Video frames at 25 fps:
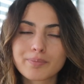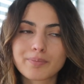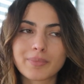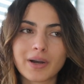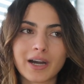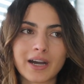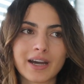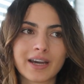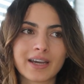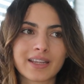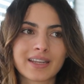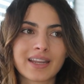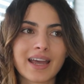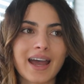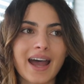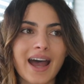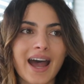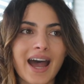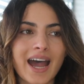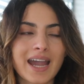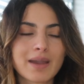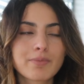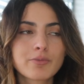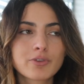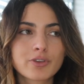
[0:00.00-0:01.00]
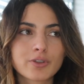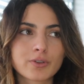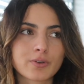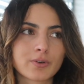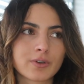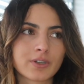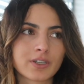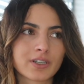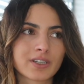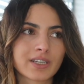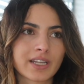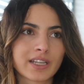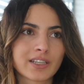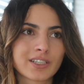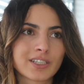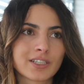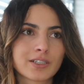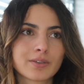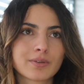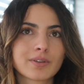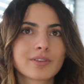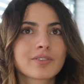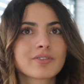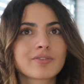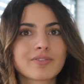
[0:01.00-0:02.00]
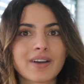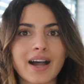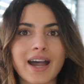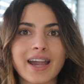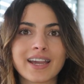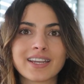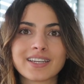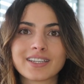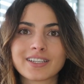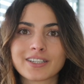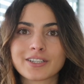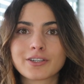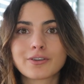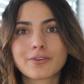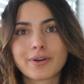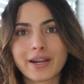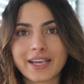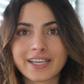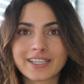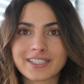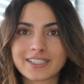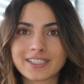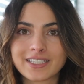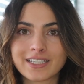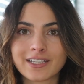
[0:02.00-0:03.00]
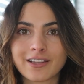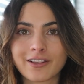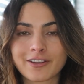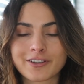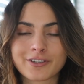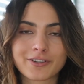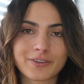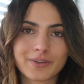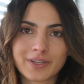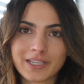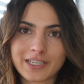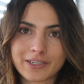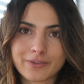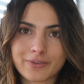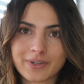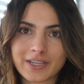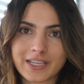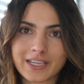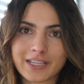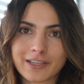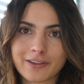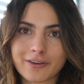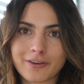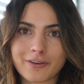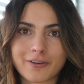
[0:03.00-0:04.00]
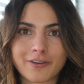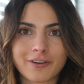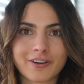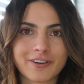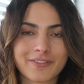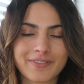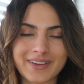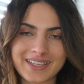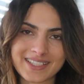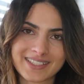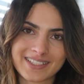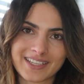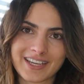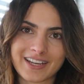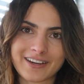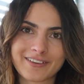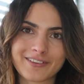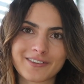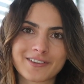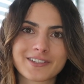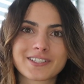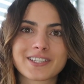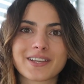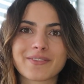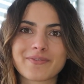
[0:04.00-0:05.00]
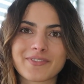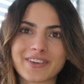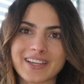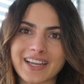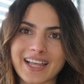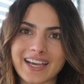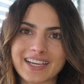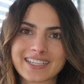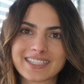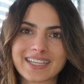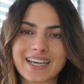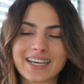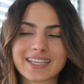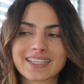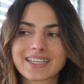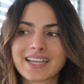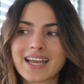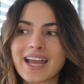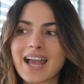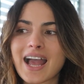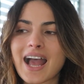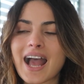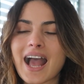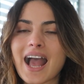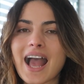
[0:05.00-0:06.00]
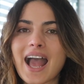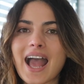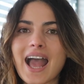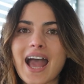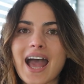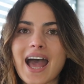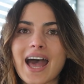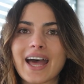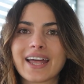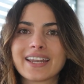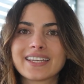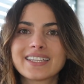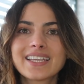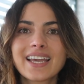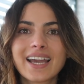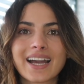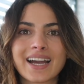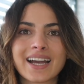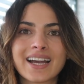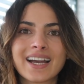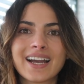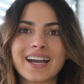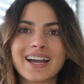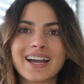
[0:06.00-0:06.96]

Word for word: but I'm sure that you'll find a great deal on the Real Real or Vestiaire or something like that. And yeah,